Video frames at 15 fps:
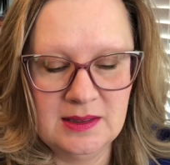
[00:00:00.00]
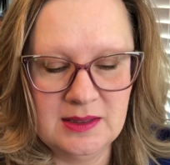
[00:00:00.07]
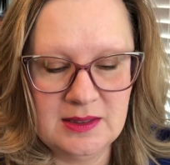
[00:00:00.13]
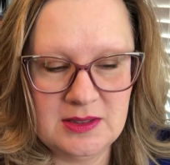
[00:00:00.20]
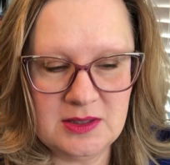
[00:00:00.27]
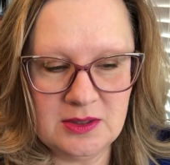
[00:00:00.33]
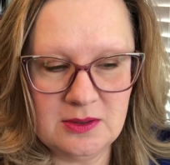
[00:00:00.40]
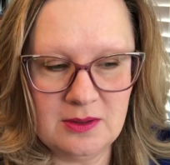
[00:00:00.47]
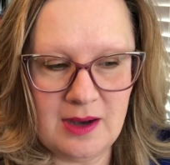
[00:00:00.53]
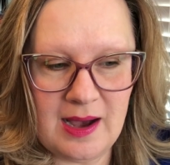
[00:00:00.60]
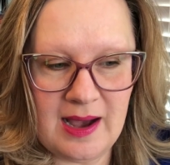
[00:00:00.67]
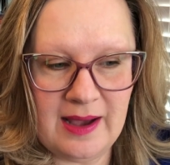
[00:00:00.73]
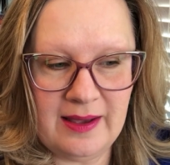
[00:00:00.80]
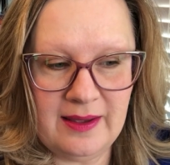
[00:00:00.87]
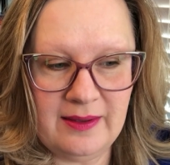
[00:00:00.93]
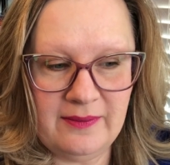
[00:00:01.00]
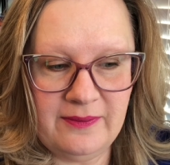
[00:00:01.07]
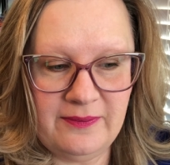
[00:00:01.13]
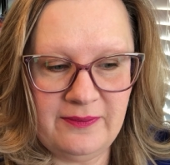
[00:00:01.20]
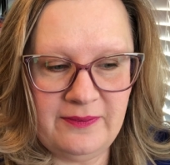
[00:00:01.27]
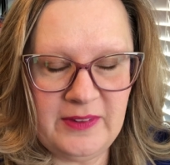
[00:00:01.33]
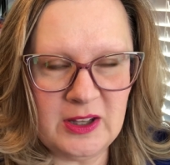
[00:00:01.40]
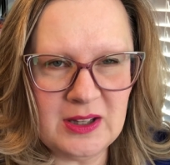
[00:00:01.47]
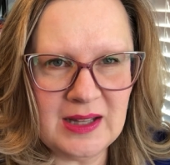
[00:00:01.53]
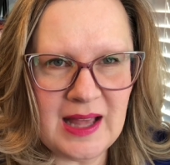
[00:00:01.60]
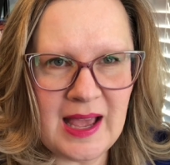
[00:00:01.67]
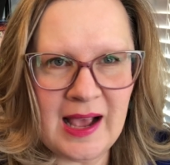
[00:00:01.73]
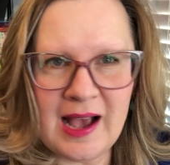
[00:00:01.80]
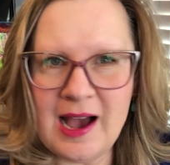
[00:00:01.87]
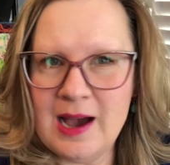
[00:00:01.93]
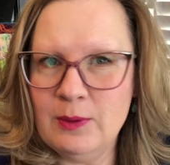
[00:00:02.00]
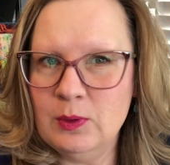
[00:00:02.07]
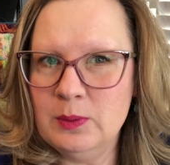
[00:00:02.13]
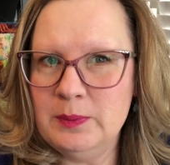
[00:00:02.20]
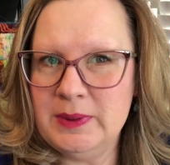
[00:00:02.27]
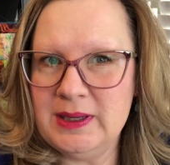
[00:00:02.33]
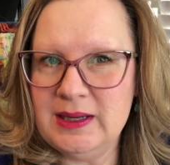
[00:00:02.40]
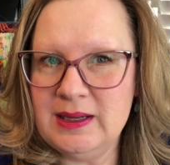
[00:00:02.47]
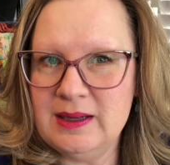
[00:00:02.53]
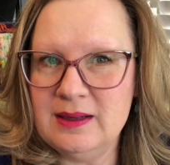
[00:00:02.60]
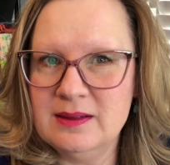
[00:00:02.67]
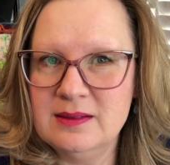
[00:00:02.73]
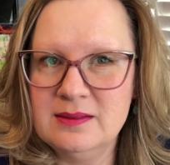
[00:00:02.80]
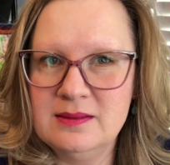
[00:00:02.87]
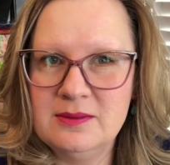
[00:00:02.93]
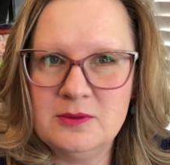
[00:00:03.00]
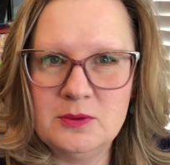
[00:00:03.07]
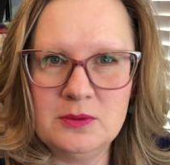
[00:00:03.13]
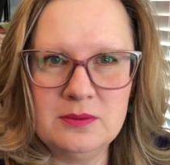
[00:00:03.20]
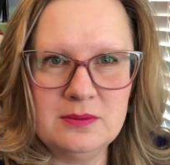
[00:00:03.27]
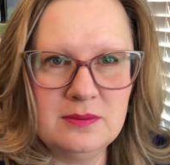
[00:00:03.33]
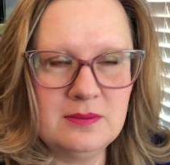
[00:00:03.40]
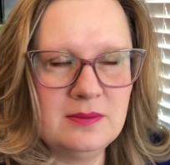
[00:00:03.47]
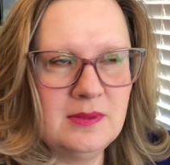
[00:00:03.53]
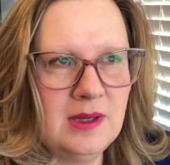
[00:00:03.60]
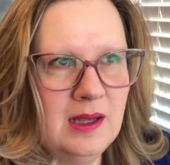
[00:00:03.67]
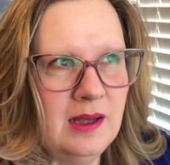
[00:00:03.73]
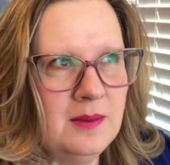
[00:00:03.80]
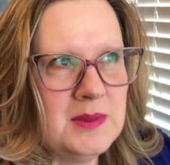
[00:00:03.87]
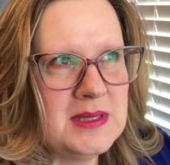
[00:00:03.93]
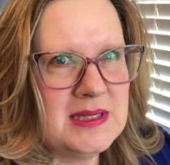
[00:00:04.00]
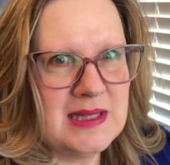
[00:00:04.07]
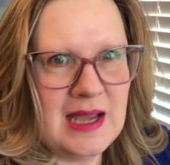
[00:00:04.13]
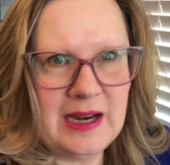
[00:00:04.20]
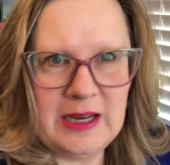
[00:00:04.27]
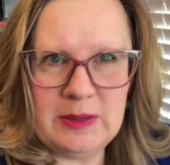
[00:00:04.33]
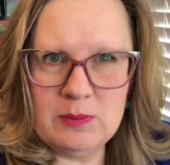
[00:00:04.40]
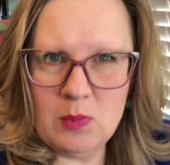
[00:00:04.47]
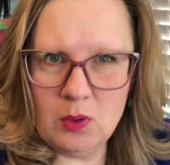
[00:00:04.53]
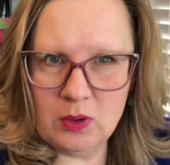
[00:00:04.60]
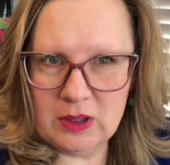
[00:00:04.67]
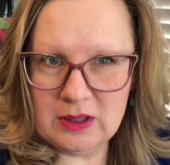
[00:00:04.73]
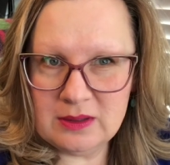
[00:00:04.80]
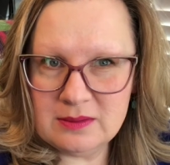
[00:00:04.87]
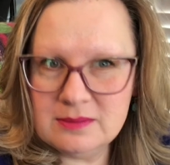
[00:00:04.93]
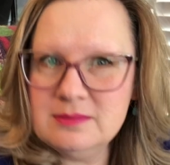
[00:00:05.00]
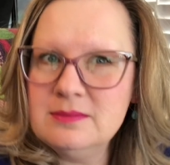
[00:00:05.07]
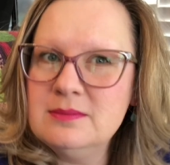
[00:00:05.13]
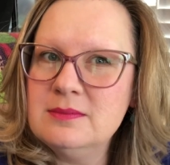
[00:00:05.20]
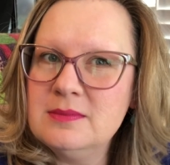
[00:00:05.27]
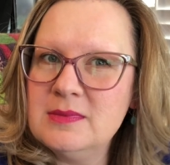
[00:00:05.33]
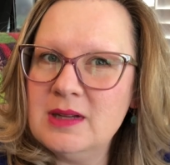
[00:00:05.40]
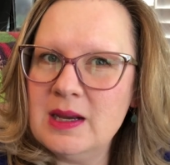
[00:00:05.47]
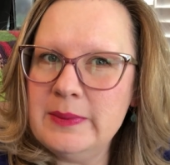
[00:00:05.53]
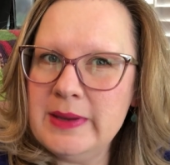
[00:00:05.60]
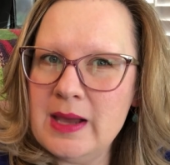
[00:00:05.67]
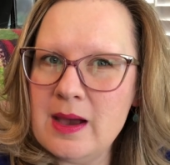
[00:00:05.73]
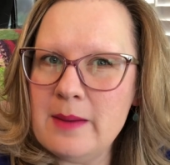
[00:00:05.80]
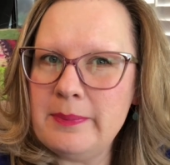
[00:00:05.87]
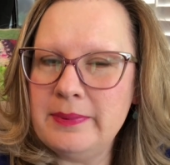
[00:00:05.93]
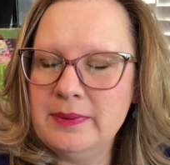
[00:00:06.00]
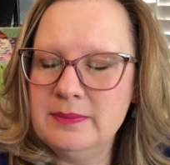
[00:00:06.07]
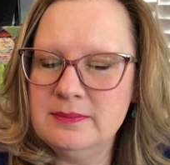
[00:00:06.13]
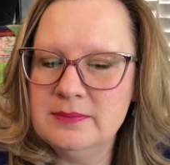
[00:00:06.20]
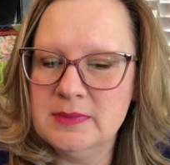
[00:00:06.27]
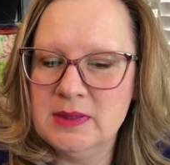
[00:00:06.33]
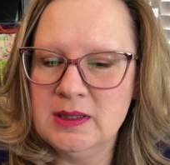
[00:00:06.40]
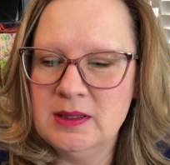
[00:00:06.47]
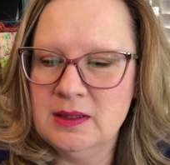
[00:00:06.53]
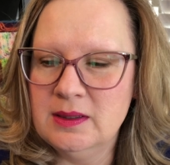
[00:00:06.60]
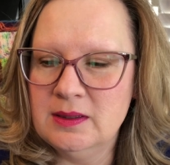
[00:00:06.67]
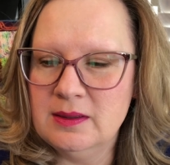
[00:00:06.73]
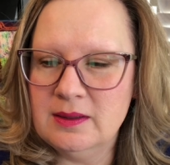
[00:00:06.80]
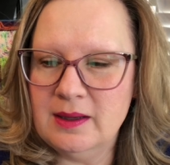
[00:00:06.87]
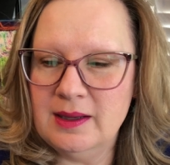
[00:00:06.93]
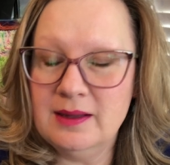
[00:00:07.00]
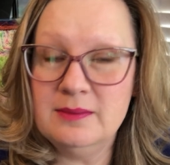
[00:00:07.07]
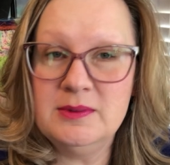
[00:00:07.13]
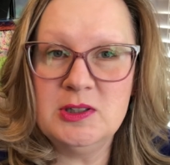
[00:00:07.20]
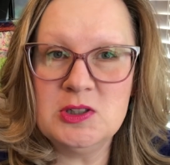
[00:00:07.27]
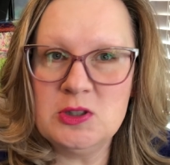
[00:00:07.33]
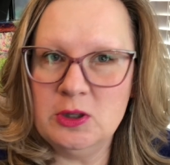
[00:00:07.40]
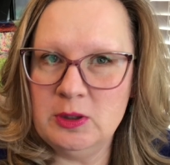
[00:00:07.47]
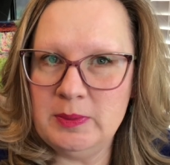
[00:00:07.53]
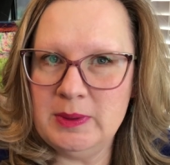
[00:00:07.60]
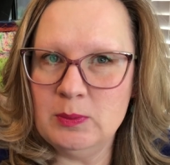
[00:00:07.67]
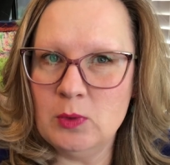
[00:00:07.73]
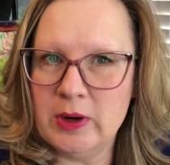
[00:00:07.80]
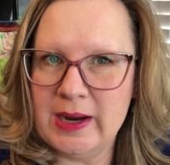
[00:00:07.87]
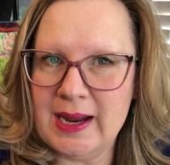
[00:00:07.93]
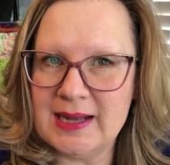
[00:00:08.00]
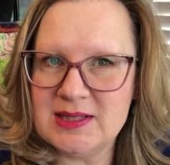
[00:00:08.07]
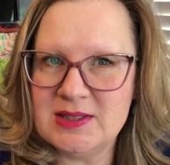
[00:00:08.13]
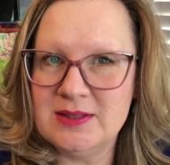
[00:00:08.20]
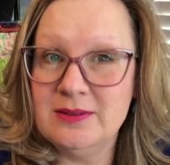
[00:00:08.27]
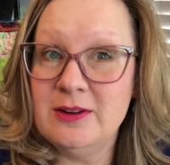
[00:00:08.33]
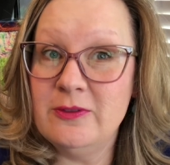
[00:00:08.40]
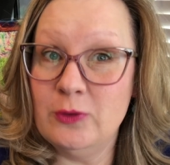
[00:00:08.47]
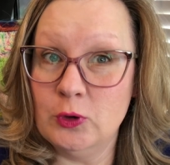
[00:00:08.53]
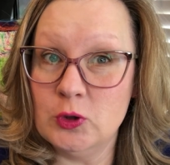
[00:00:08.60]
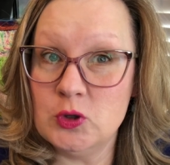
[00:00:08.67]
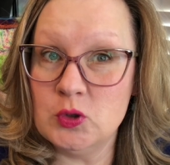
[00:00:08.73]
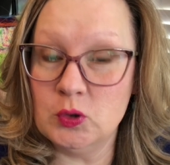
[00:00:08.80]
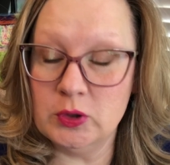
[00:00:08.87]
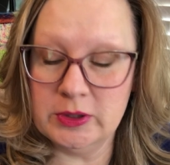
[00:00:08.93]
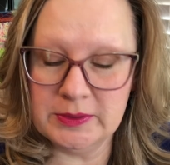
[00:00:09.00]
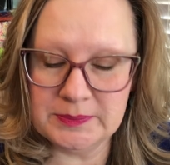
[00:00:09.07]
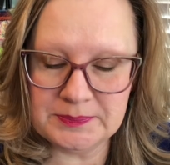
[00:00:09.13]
So I feel like I will be designing more coming up. There's going to be more hats for sure.